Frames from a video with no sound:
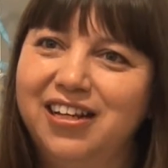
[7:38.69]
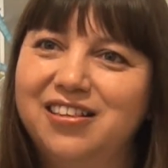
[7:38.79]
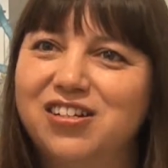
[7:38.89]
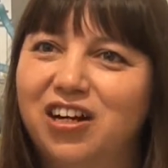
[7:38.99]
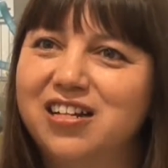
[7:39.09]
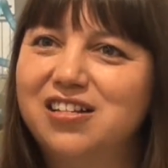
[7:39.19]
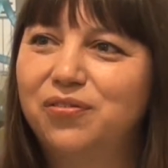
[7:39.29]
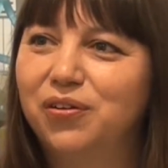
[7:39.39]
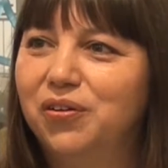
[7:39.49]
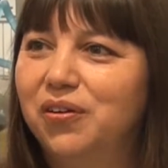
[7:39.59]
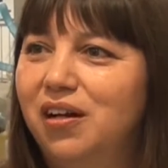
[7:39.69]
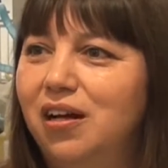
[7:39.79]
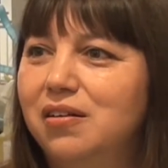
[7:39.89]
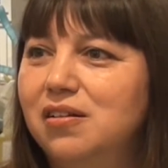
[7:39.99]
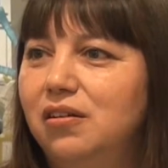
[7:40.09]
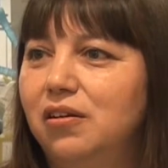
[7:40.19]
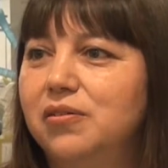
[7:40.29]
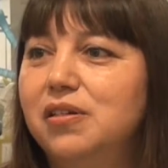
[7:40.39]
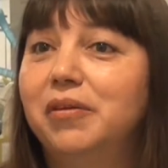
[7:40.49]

anaesthetised for